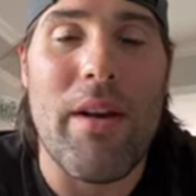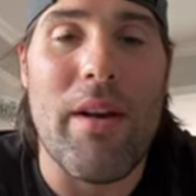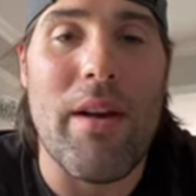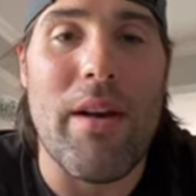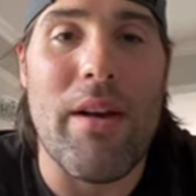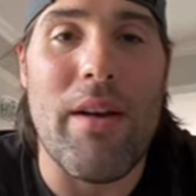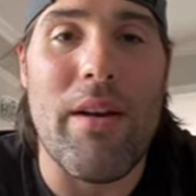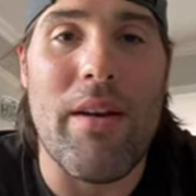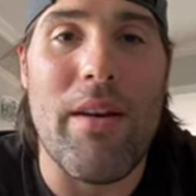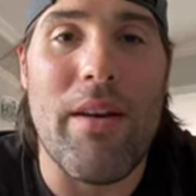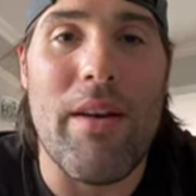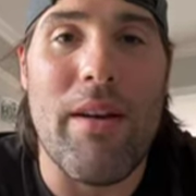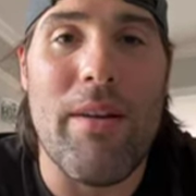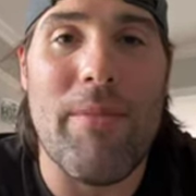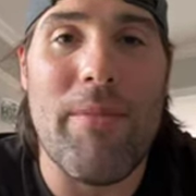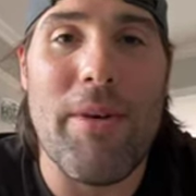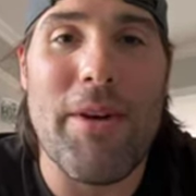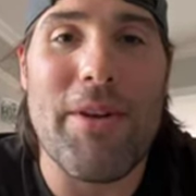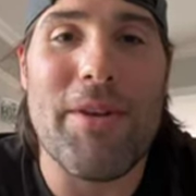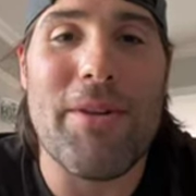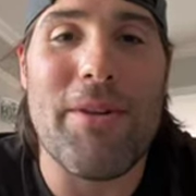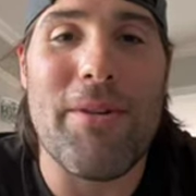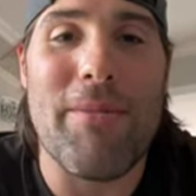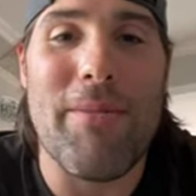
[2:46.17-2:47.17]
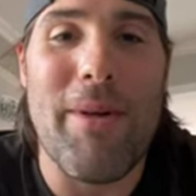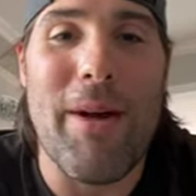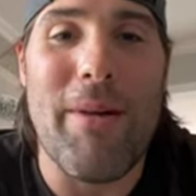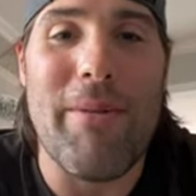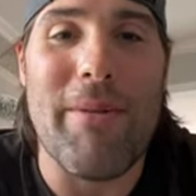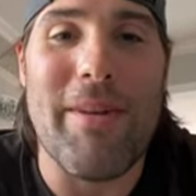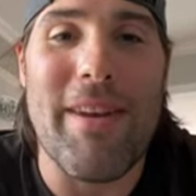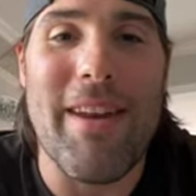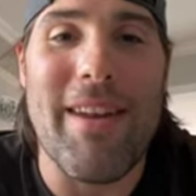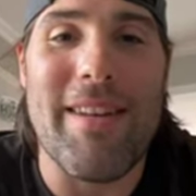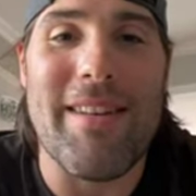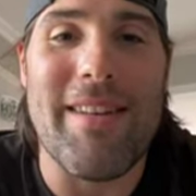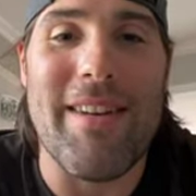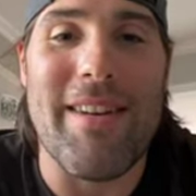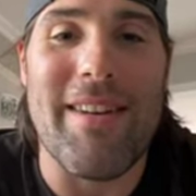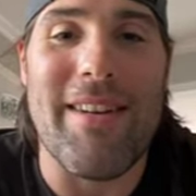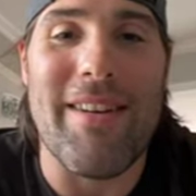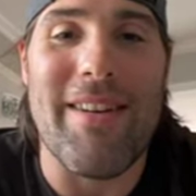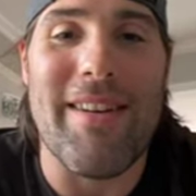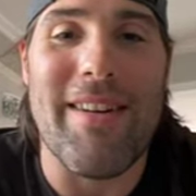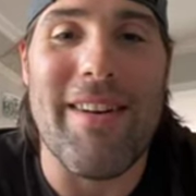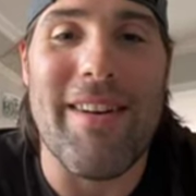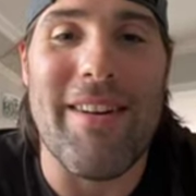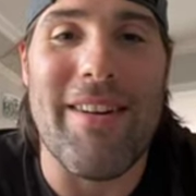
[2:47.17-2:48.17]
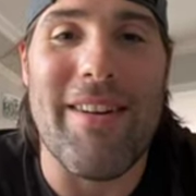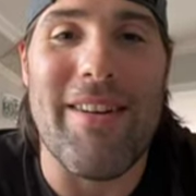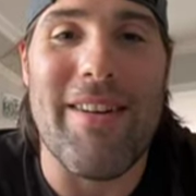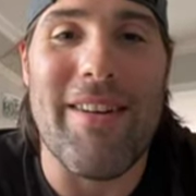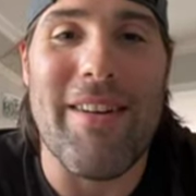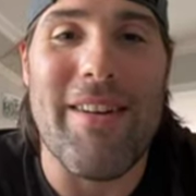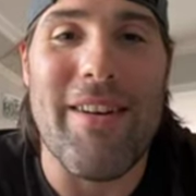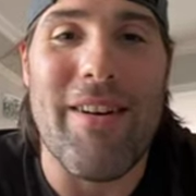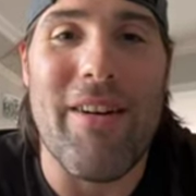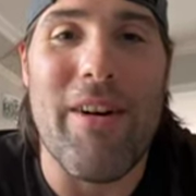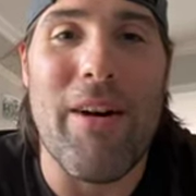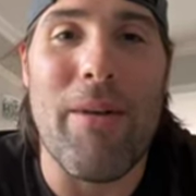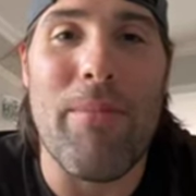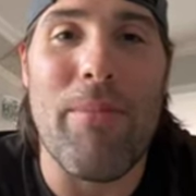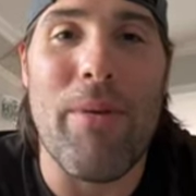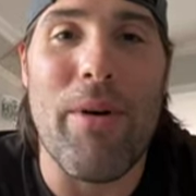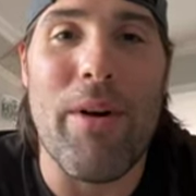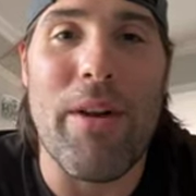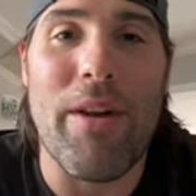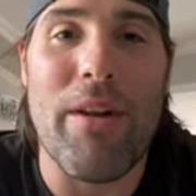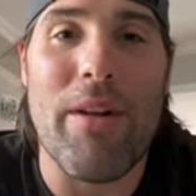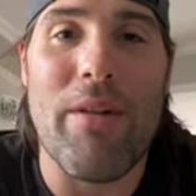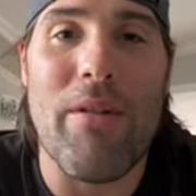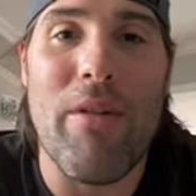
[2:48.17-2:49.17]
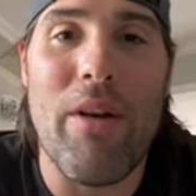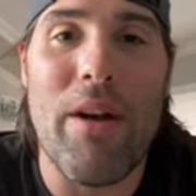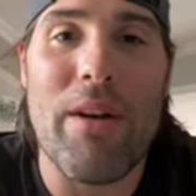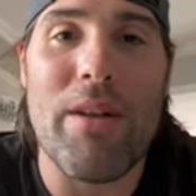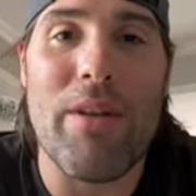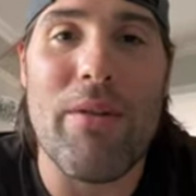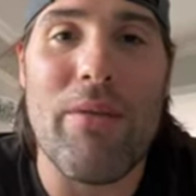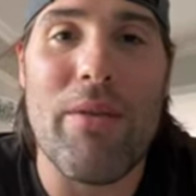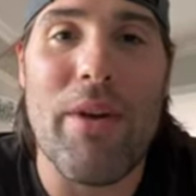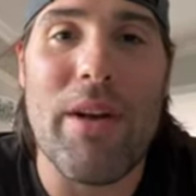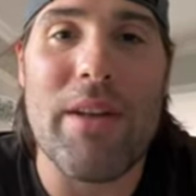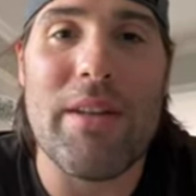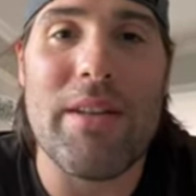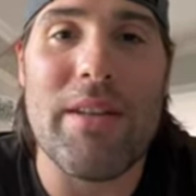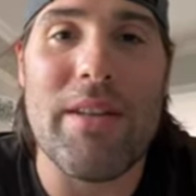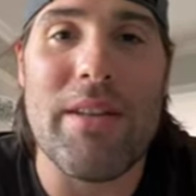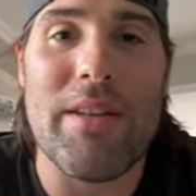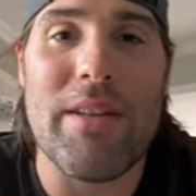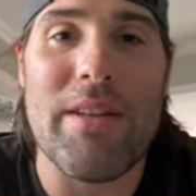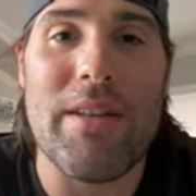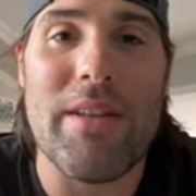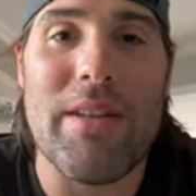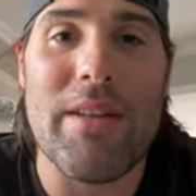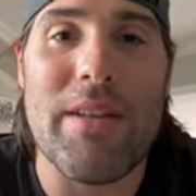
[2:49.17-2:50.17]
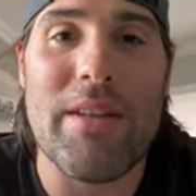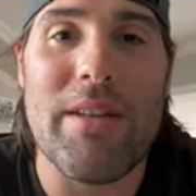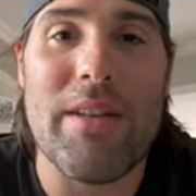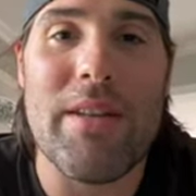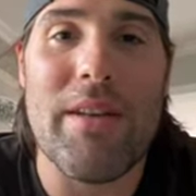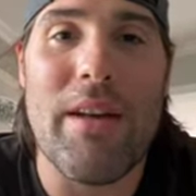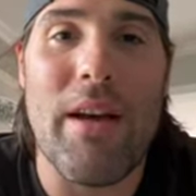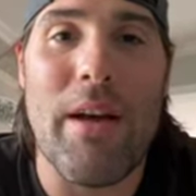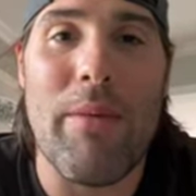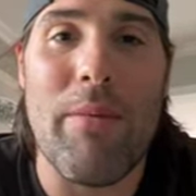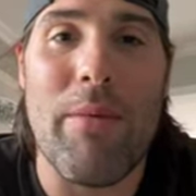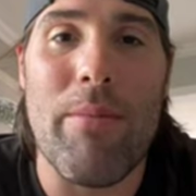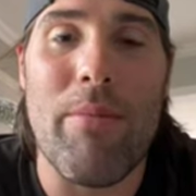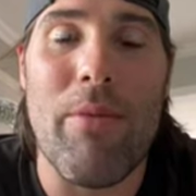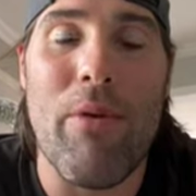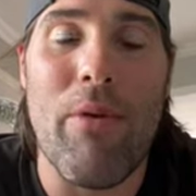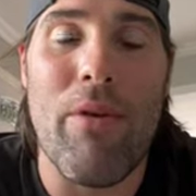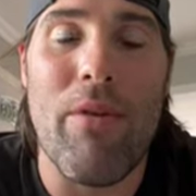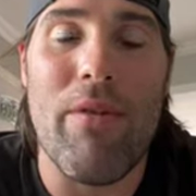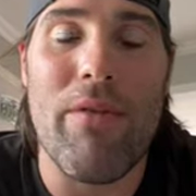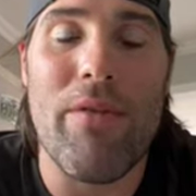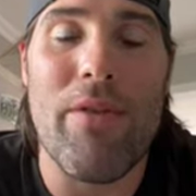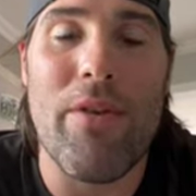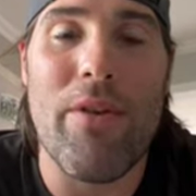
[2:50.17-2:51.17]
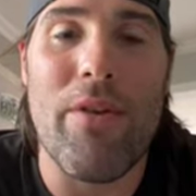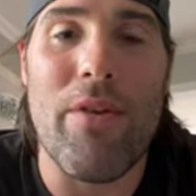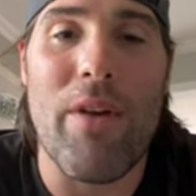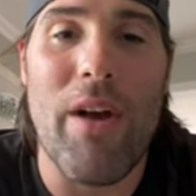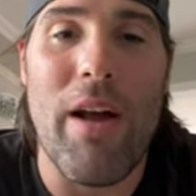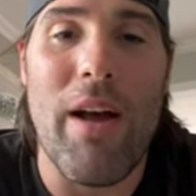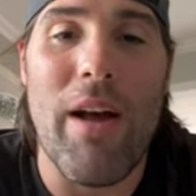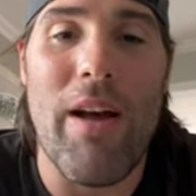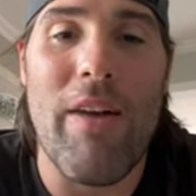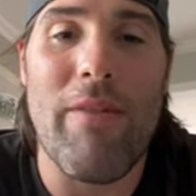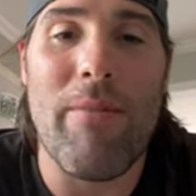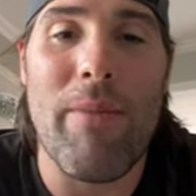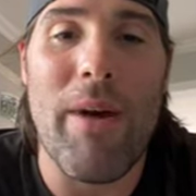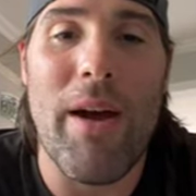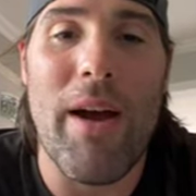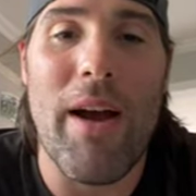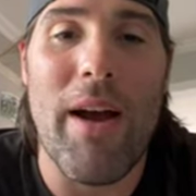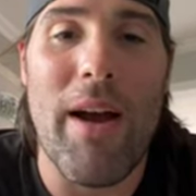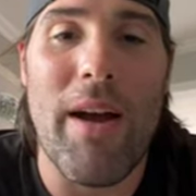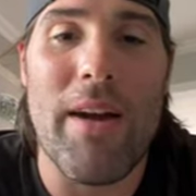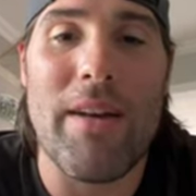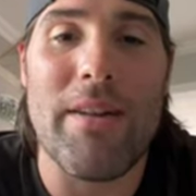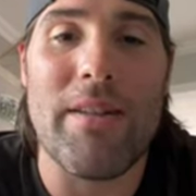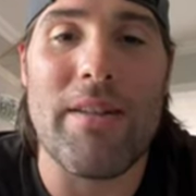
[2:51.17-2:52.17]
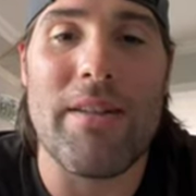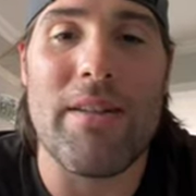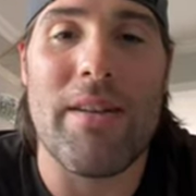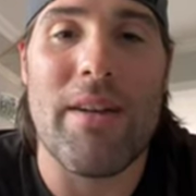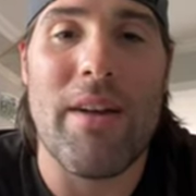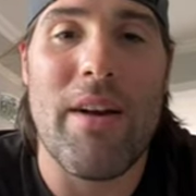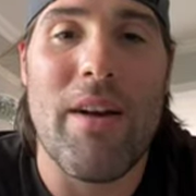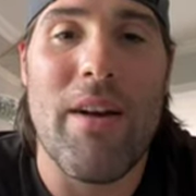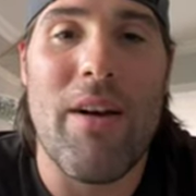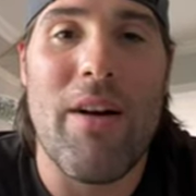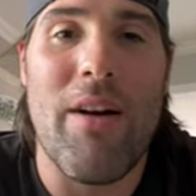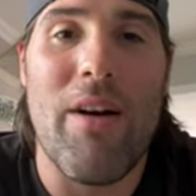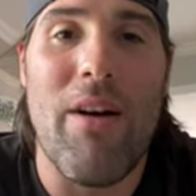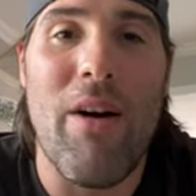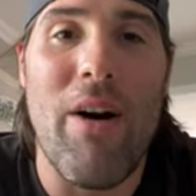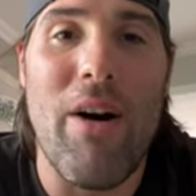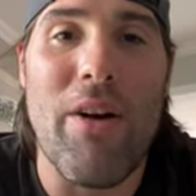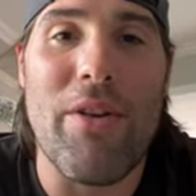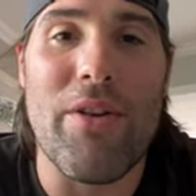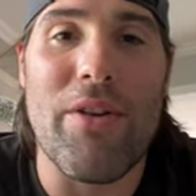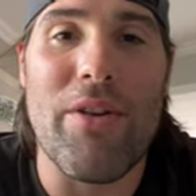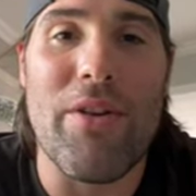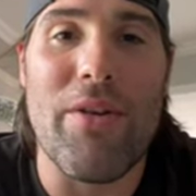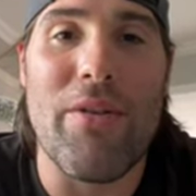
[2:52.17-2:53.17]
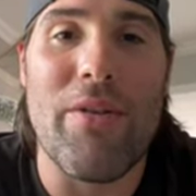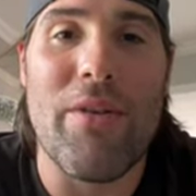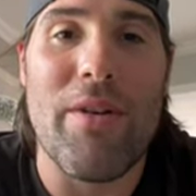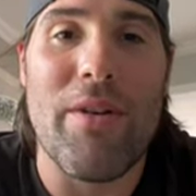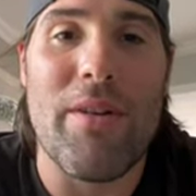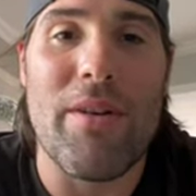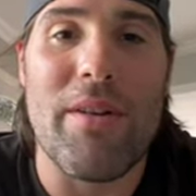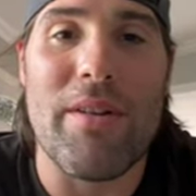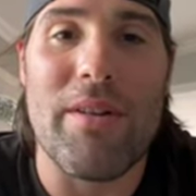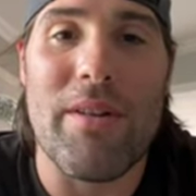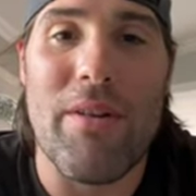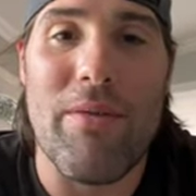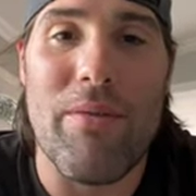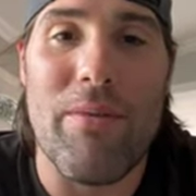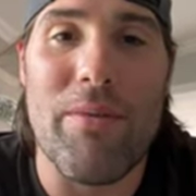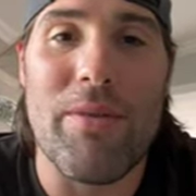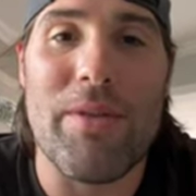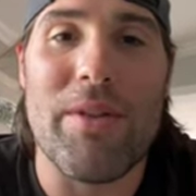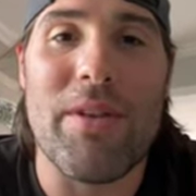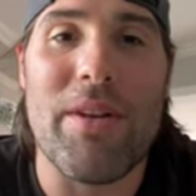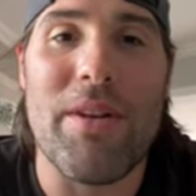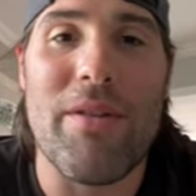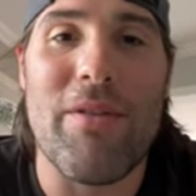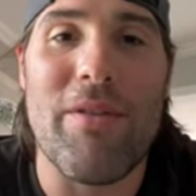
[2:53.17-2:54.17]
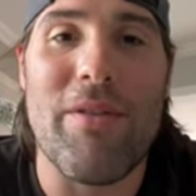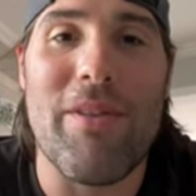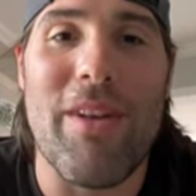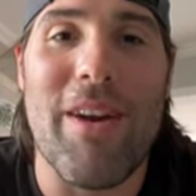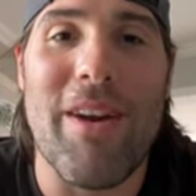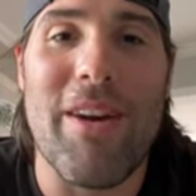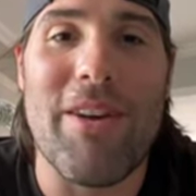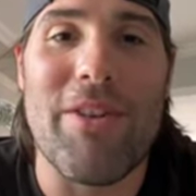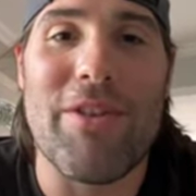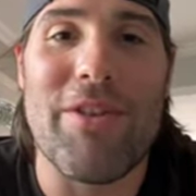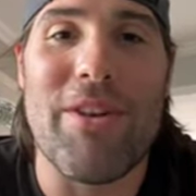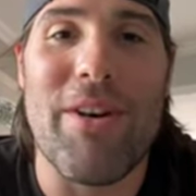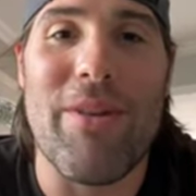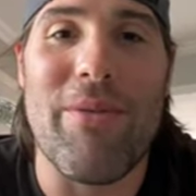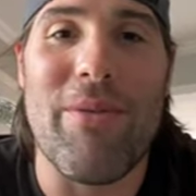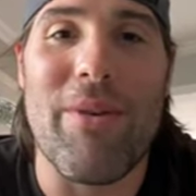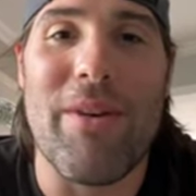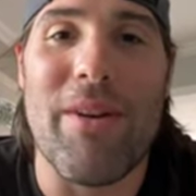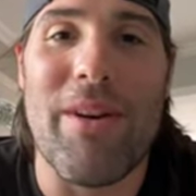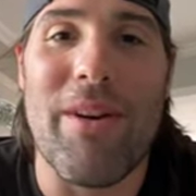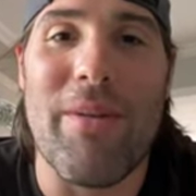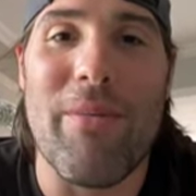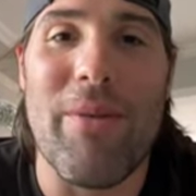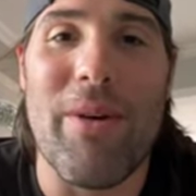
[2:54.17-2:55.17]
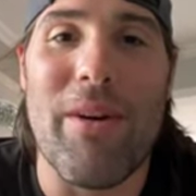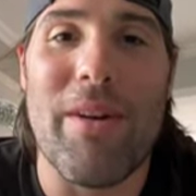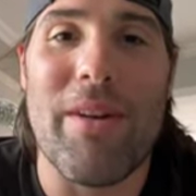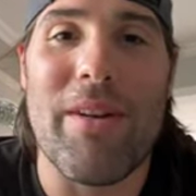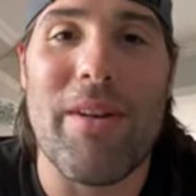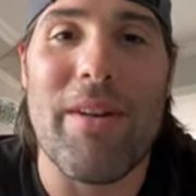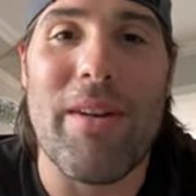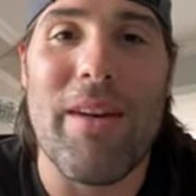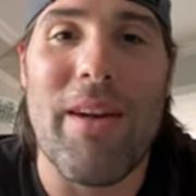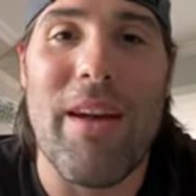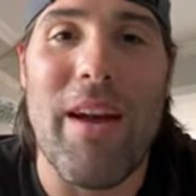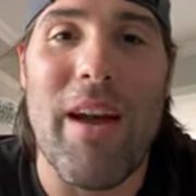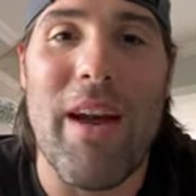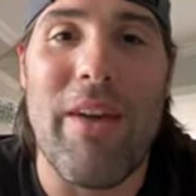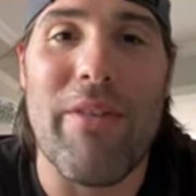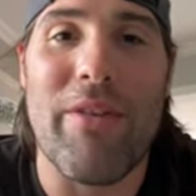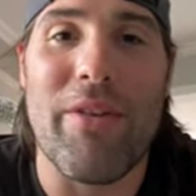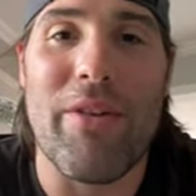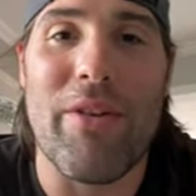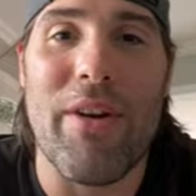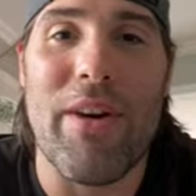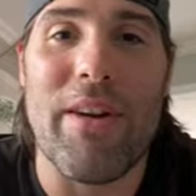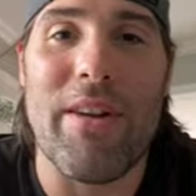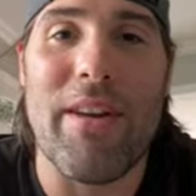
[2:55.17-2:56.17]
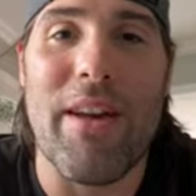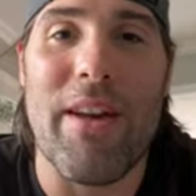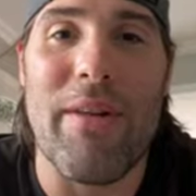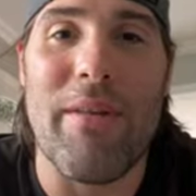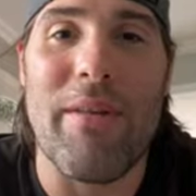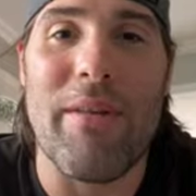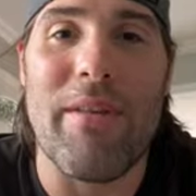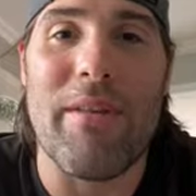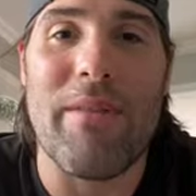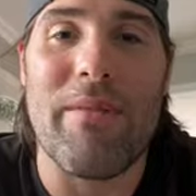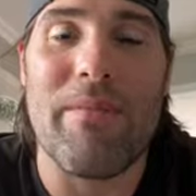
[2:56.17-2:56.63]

And uh, make sure your mom and dad take good care of you. All right, buddy. Good luck the rest of the season. I'll be pulling for you, and I'll have my eyes on you because I will see you in the NHL one day, buddy. Have a great day.